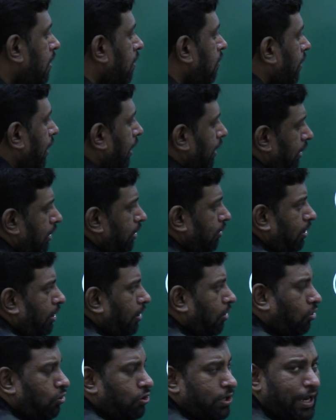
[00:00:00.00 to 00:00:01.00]
Okay,
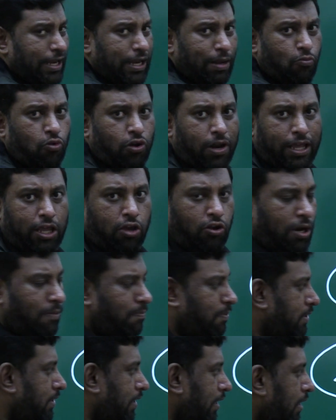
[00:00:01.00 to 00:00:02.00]
in order to get a more accurate
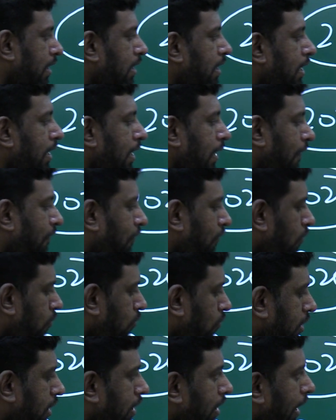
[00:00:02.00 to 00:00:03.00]
picture, if you
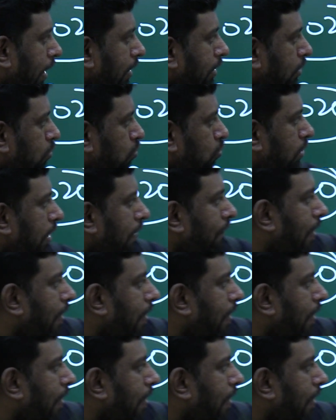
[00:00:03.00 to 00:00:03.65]
look at the total